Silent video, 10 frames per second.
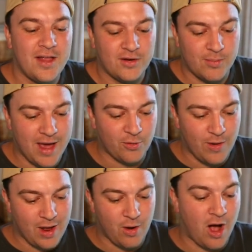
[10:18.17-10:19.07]
no matter
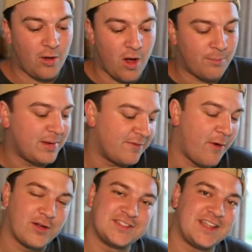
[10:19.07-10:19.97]
what, I'll be
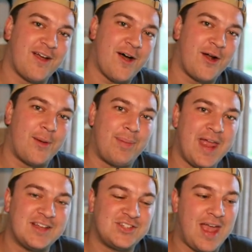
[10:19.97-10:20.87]
focusing on our
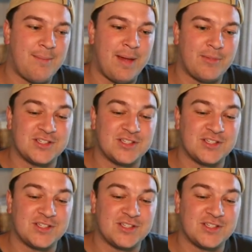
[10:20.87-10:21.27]
paid chat members,